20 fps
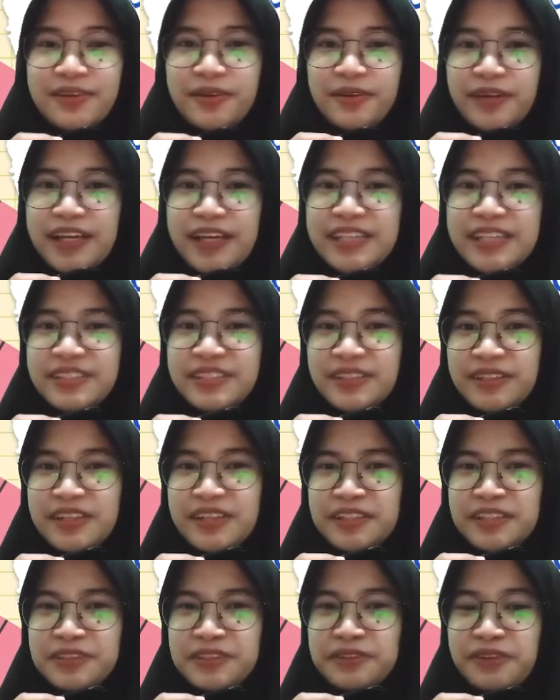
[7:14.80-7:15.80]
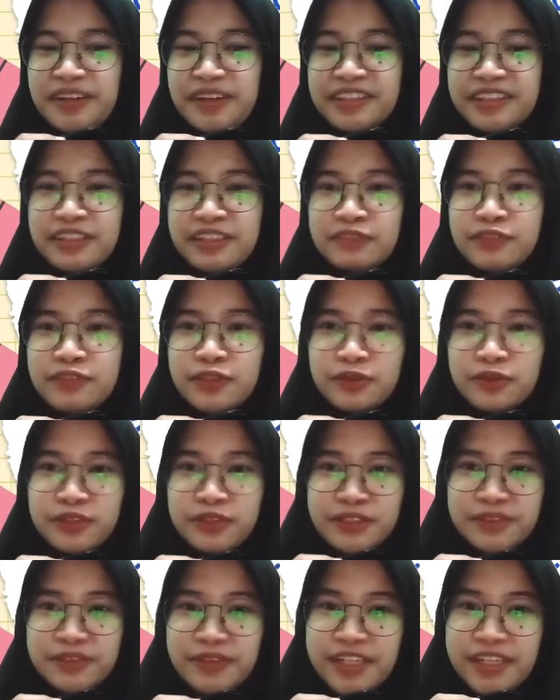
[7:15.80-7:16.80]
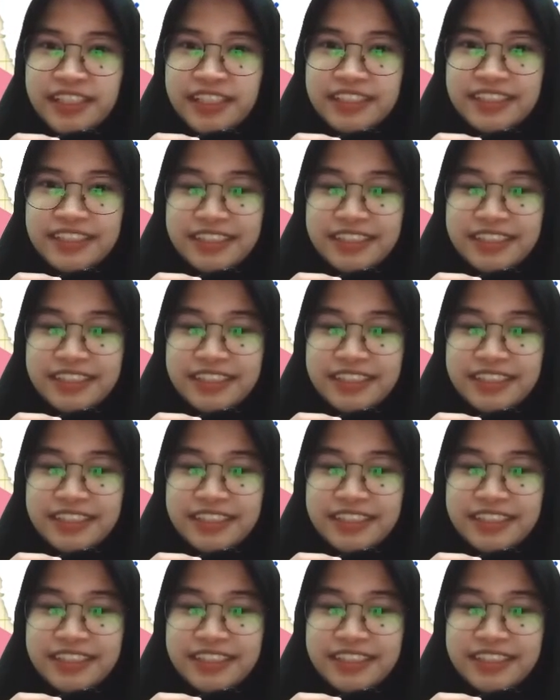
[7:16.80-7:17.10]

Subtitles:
Okay, so that's quite difficult, right?